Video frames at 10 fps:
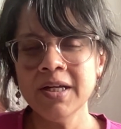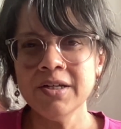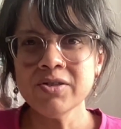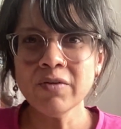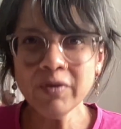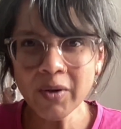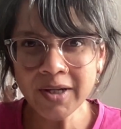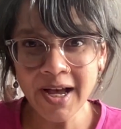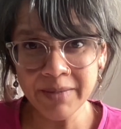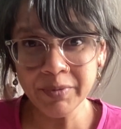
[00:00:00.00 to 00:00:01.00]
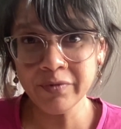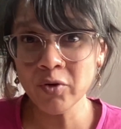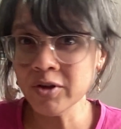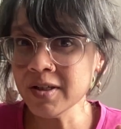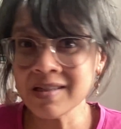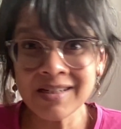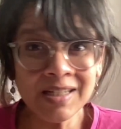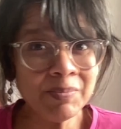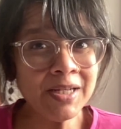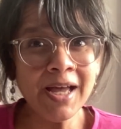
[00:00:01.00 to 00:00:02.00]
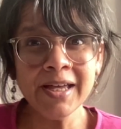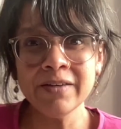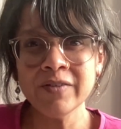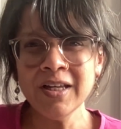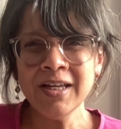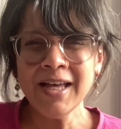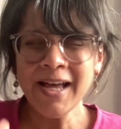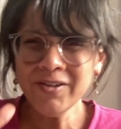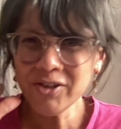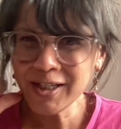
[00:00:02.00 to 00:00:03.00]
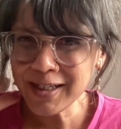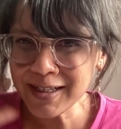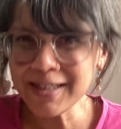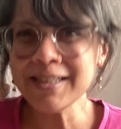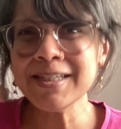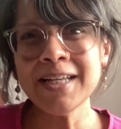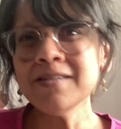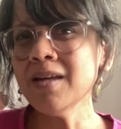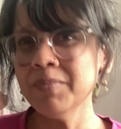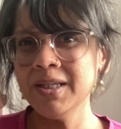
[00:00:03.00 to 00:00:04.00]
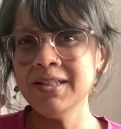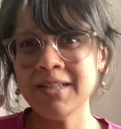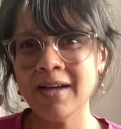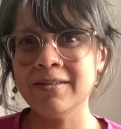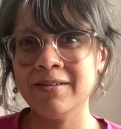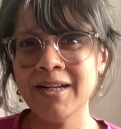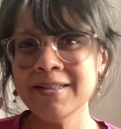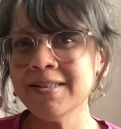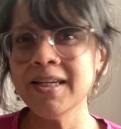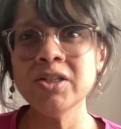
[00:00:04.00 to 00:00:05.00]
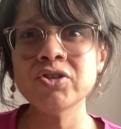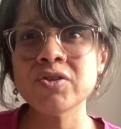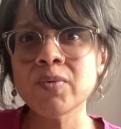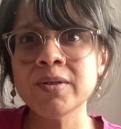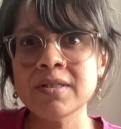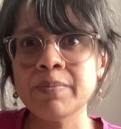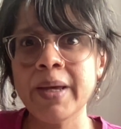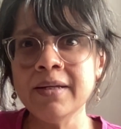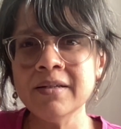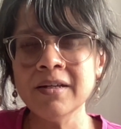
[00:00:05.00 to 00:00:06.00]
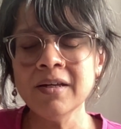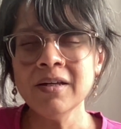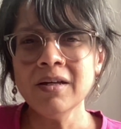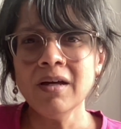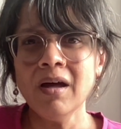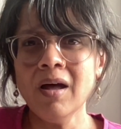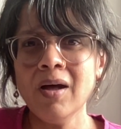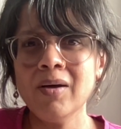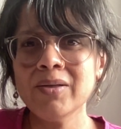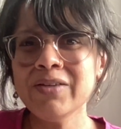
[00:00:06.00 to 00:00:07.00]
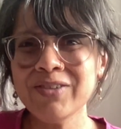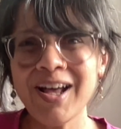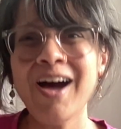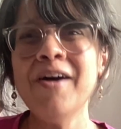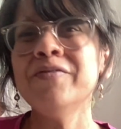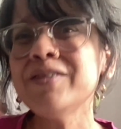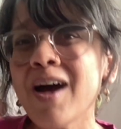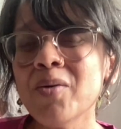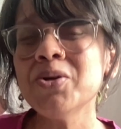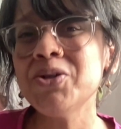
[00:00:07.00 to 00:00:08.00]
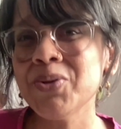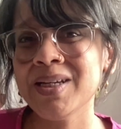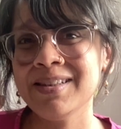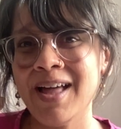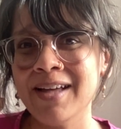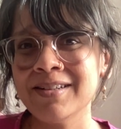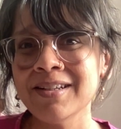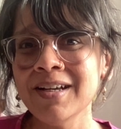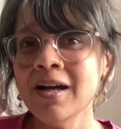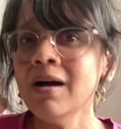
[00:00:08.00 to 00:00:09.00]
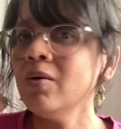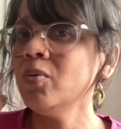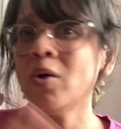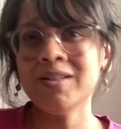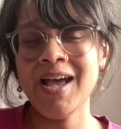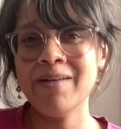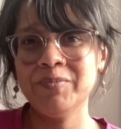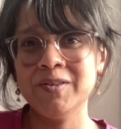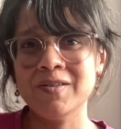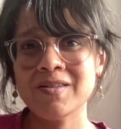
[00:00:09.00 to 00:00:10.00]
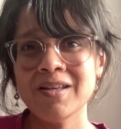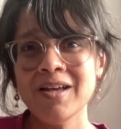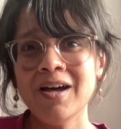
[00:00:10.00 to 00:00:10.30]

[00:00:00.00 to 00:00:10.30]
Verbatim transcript: So if you want to hyper-focus, deep dive, and really get something done, let's say you just want to spend even half an hour doing that, what happens?